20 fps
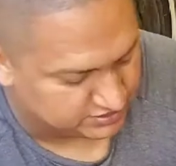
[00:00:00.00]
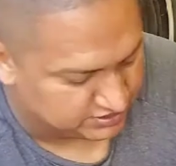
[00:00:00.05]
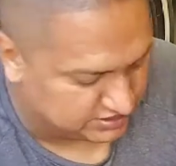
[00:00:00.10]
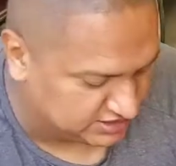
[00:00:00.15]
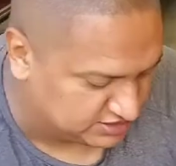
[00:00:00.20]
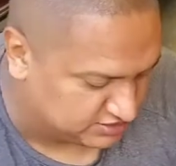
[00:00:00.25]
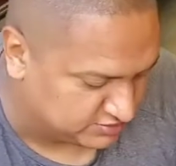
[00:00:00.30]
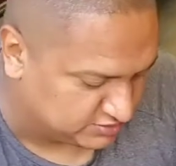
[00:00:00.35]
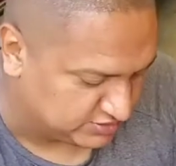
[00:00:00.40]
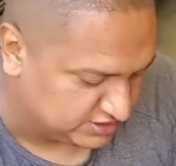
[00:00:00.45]

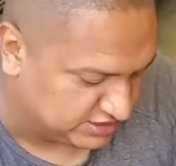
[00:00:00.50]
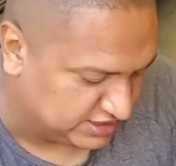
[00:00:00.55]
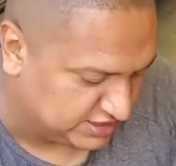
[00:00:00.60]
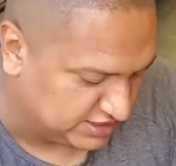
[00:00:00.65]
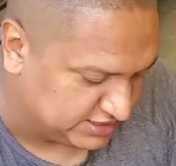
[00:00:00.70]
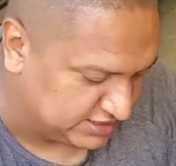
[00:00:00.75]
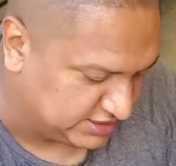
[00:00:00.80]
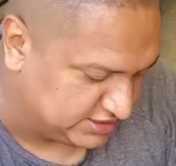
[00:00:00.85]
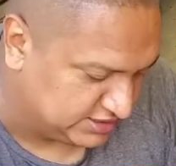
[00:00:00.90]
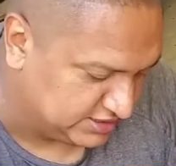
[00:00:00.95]
This one got
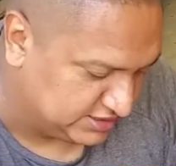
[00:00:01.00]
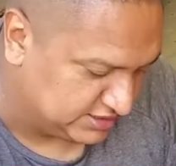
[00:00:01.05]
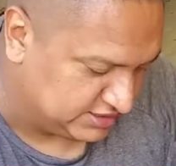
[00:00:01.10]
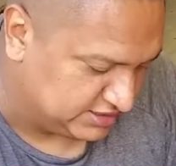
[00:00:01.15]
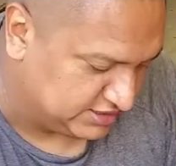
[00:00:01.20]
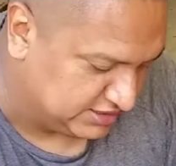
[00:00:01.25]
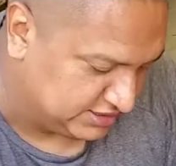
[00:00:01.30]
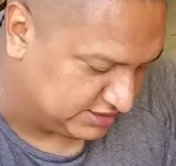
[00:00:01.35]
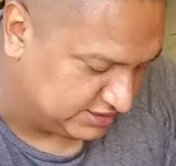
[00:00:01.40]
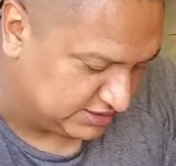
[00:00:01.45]
a
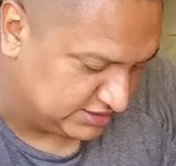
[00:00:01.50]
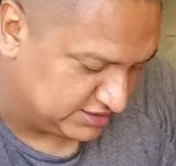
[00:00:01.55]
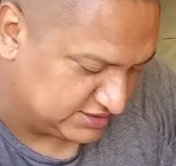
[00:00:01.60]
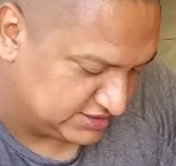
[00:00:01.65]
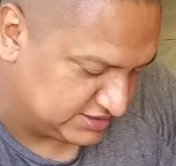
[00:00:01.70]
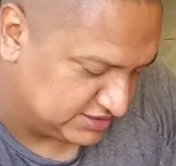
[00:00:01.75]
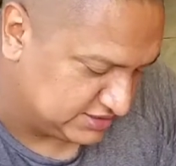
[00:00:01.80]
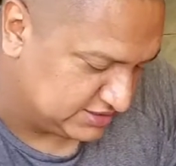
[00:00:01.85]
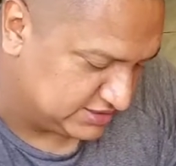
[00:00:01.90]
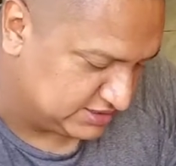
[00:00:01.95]

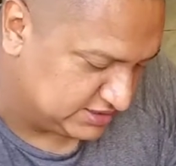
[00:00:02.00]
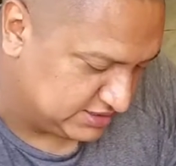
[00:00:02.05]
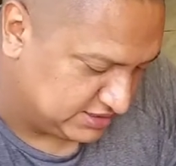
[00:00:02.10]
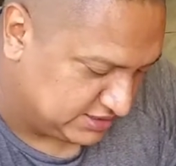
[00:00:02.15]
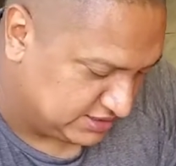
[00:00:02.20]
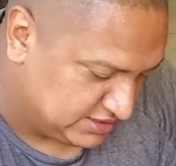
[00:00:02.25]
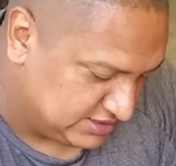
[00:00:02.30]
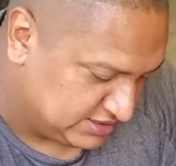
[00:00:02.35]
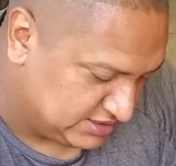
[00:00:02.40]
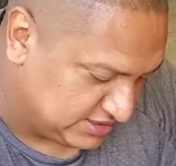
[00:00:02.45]

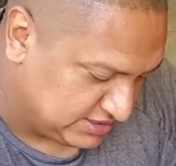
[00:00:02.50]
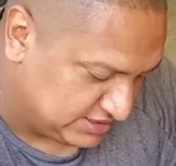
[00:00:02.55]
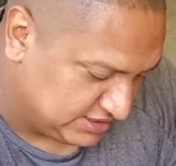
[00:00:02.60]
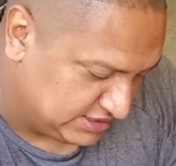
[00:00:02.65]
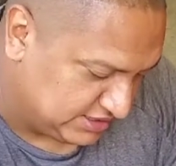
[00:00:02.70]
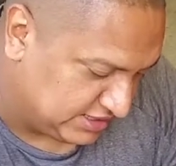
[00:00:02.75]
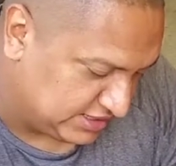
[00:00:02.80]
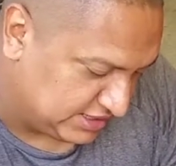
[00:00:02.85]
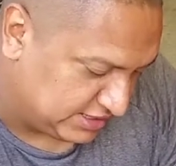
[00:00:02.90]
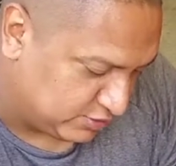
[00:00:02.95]
it
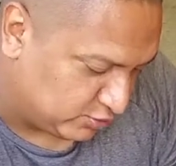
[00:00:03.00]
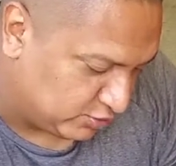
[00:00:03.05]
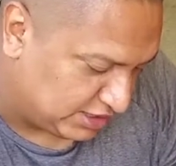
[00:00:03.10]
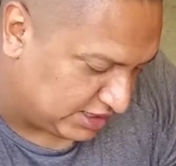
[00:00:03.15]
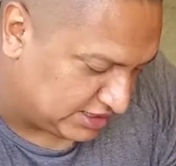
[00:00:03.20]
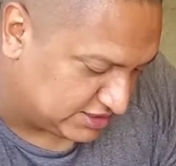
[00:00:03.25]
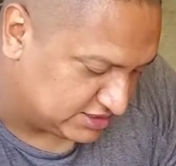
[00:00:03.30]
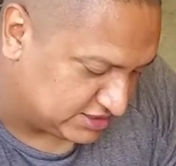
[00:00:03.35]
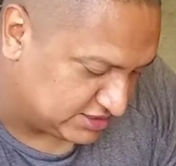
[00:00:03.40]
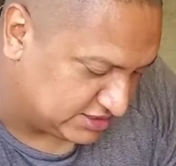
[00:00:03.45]
got a
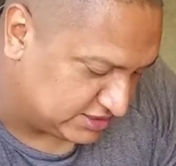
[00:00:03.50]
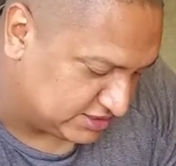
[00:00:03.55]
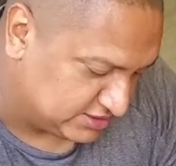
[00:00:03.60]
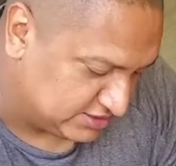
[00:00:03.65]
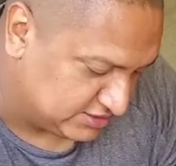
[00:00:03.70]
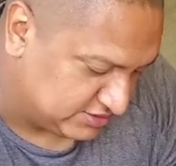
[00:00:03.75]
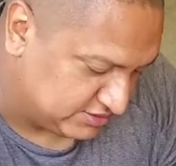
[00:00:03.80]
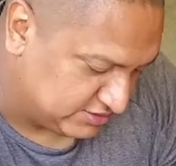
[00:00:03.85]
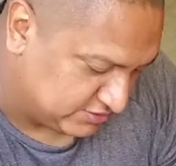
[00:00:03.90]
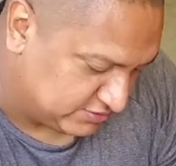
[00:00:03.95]
washer
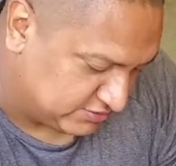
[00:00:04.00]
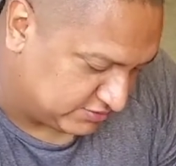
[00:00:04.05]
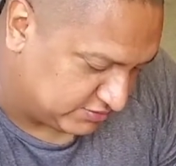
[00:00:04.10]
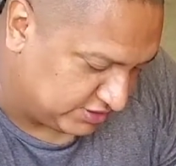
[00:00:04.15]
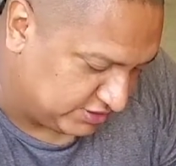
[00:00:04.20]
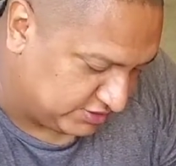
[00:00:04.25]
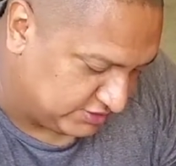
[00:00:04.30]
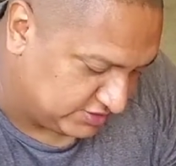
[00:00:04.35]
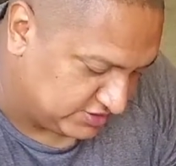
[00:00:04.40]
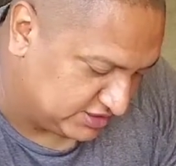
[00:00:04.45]
where
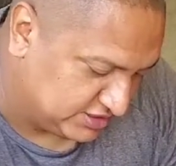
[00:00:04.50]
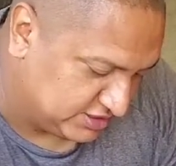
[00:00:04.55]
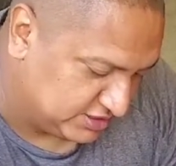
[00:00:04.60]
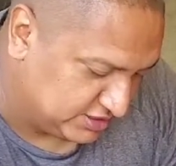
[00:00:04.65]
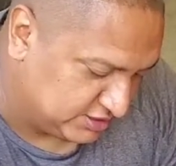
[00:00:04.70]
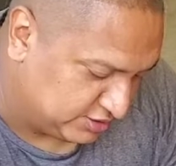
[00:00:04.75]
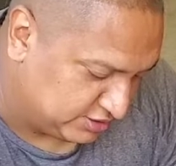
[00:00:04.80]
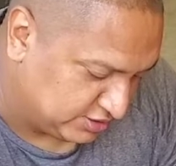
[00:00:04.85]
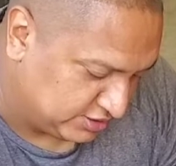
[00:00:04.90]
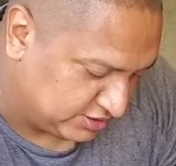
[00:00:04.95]
you
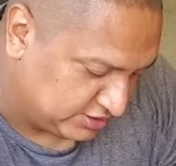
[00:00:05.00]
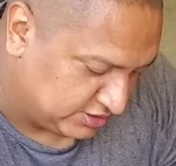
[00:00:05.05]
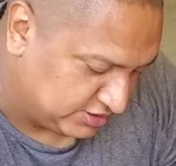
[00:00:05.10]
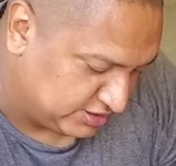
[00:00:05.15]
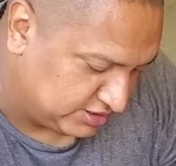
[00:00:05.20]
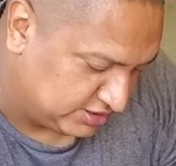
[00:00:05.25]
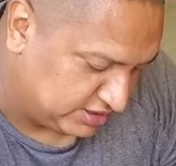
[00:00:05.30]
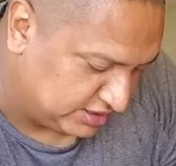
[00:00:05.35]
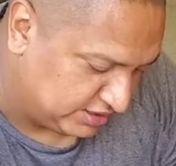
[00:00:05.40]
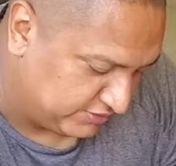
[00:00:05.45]
secure
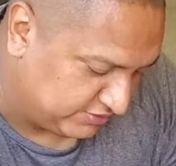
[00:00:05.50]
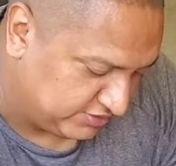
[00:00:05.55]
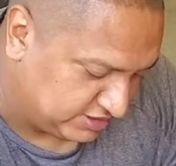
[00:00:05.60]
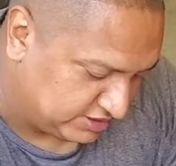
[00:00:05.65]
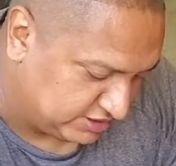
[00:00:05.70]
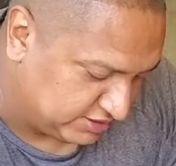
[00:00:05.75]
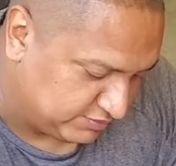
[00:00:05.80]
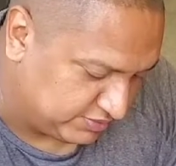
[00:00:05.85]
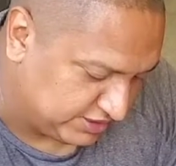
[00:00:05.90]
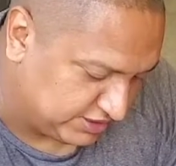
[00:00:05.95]
everything
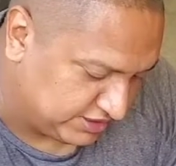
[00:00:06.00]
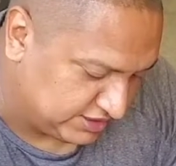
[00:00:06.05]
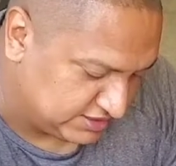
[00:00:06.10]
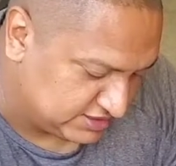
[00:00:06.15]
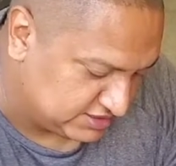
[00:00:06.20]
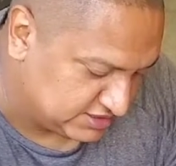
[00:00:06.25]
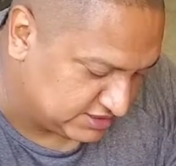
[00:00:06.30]
in place.